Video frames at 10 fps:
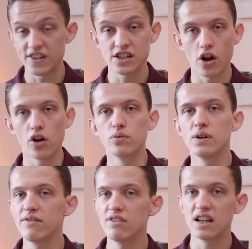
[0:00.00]
This
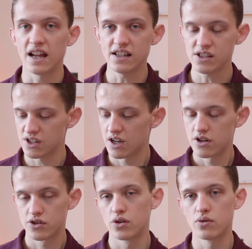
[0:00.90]
only relates
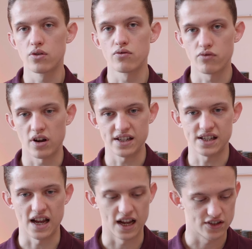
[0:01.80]
to the right
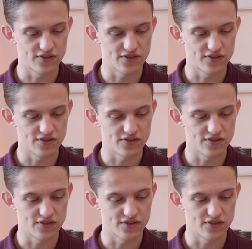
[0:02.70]
hand.